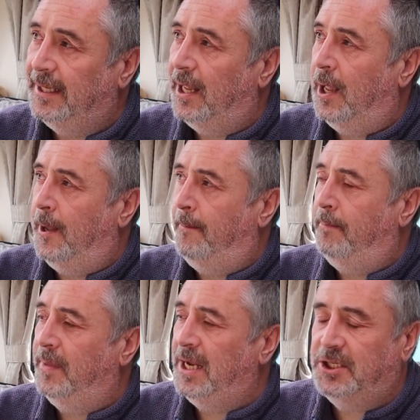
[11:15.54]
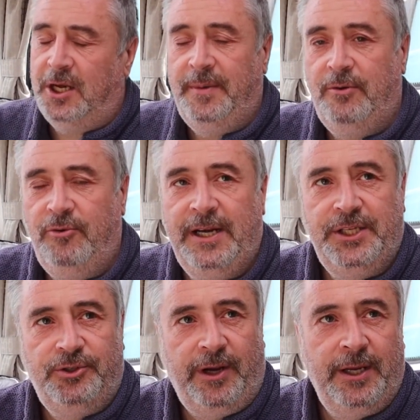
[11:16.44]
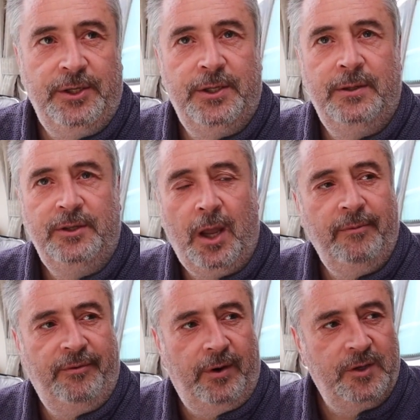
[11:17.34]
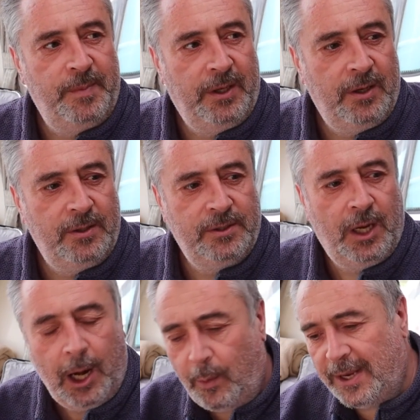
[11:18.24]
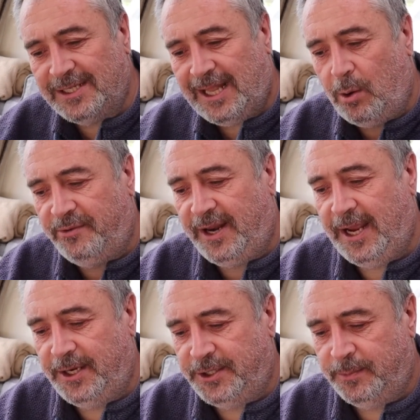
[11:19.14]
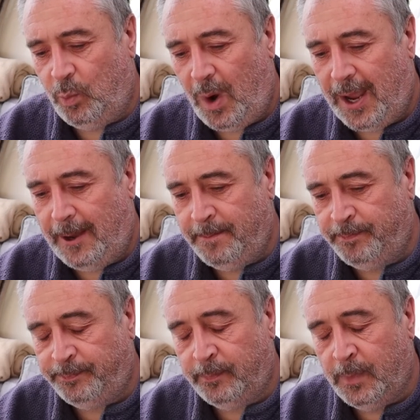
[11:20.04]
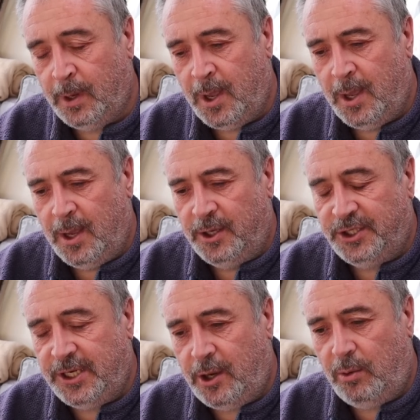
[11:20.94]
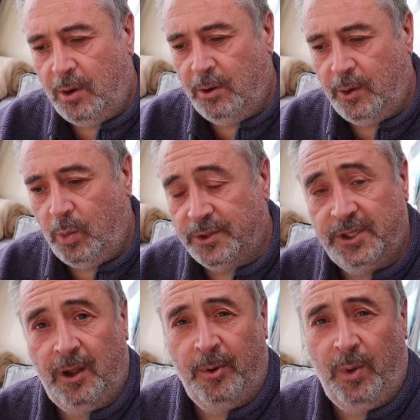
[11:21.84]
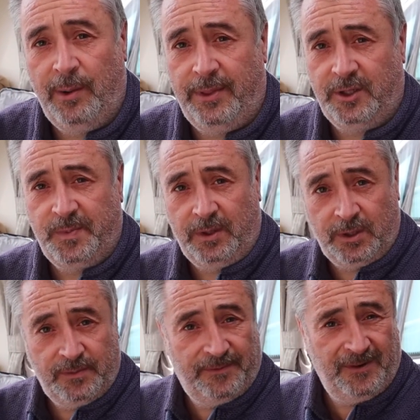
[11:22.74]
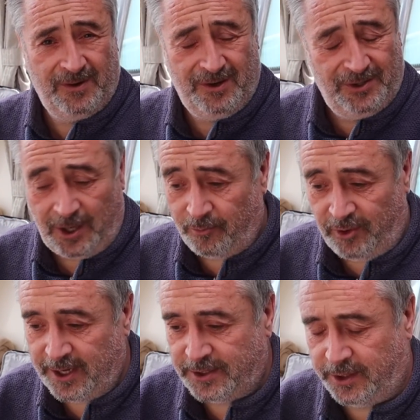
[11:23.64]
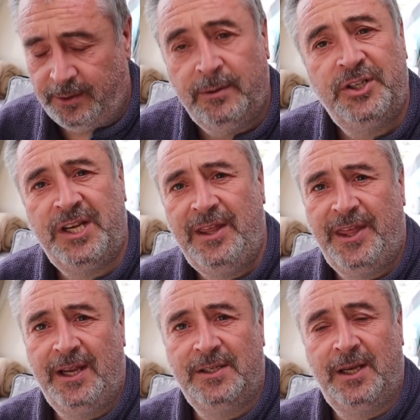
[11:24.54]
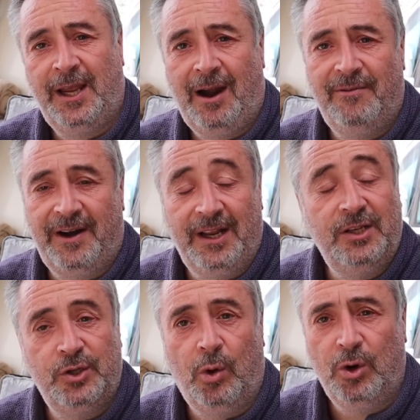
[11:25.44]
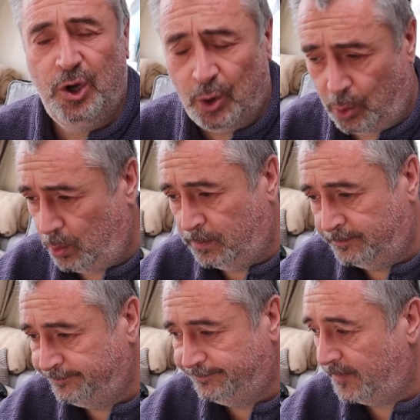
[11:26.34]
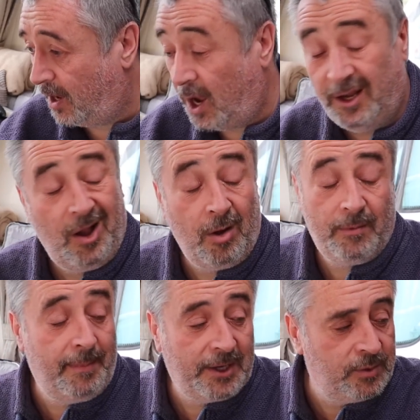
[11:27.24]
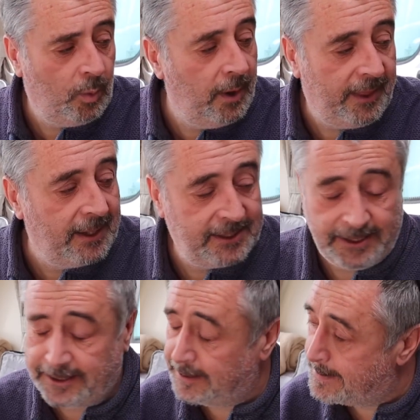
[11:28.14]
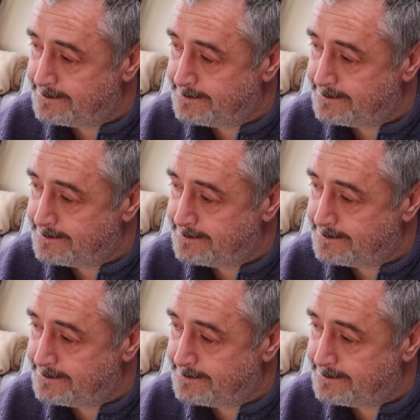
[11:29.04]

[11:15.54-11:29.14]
it's going to be a really strange time for us, because Chloe is now of an age where she no longer wants to come away with us, because for some reason she thinks that caravanning is not cool. I can't imagine why that is.